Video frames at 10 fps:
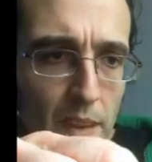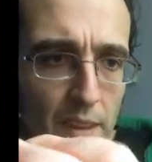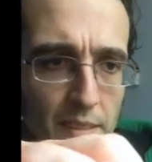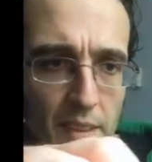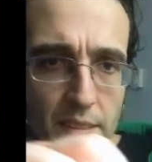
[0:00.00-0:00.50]

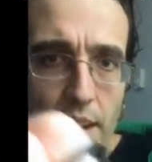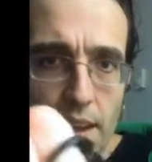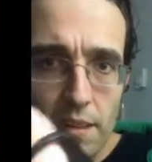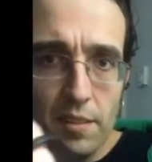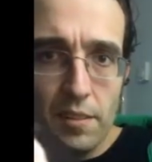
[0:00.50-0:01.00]
Yes, it
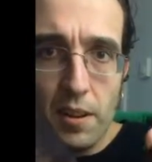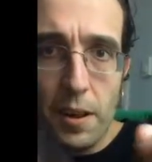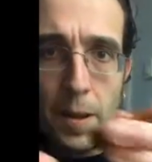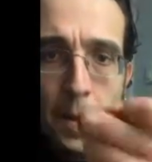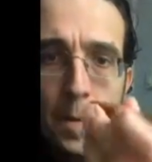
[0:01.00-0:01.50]
does.
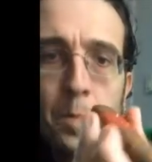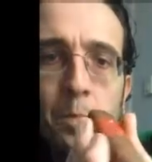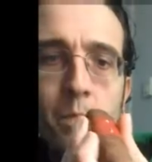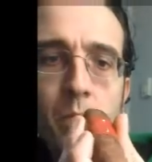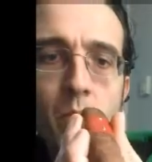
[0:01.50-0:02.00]

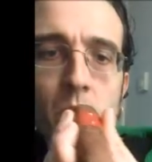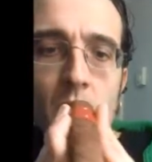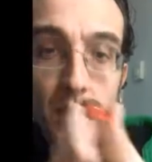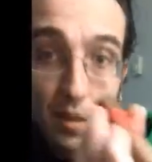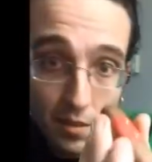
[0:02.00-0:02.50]

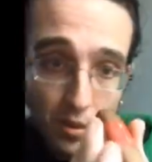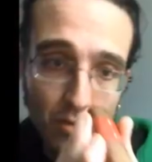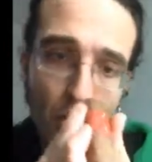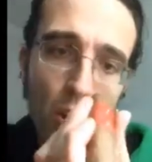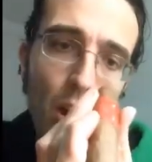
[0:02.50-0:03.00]
Does
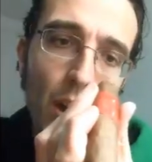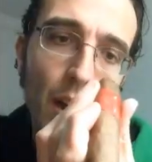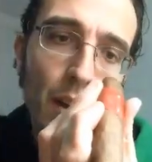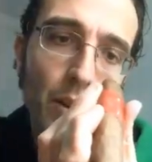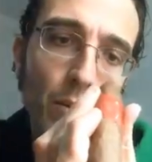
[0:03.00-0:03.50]
it
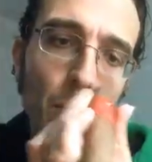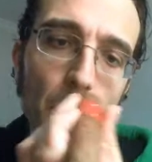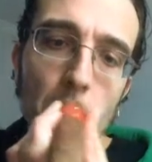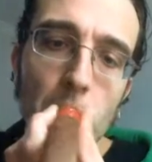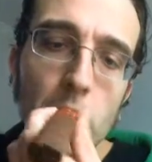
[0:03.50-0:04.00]
draw
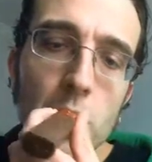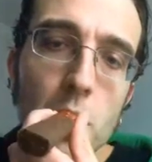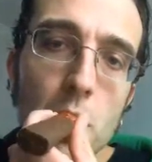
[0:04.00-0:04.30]
normally?